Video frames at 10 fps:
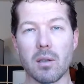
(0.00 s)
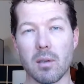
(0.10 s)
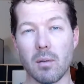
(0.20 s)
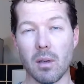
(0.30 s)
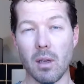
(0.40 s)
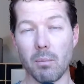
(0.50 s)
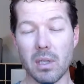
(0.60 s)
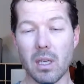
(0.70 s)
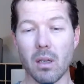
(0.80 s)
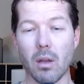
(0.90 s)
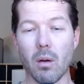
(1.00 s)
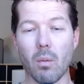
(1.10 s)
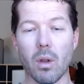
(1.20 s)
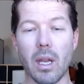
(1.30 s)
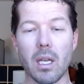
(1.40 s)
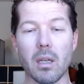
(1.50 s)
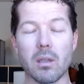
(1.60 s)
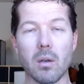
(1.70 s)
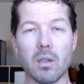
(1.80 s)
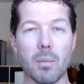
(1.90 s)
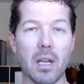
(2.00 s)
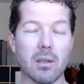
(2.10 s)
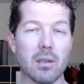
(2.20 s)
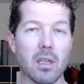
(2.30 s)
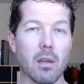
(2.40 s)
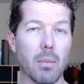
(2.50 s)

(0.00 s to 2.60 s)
in particular related to spouses in the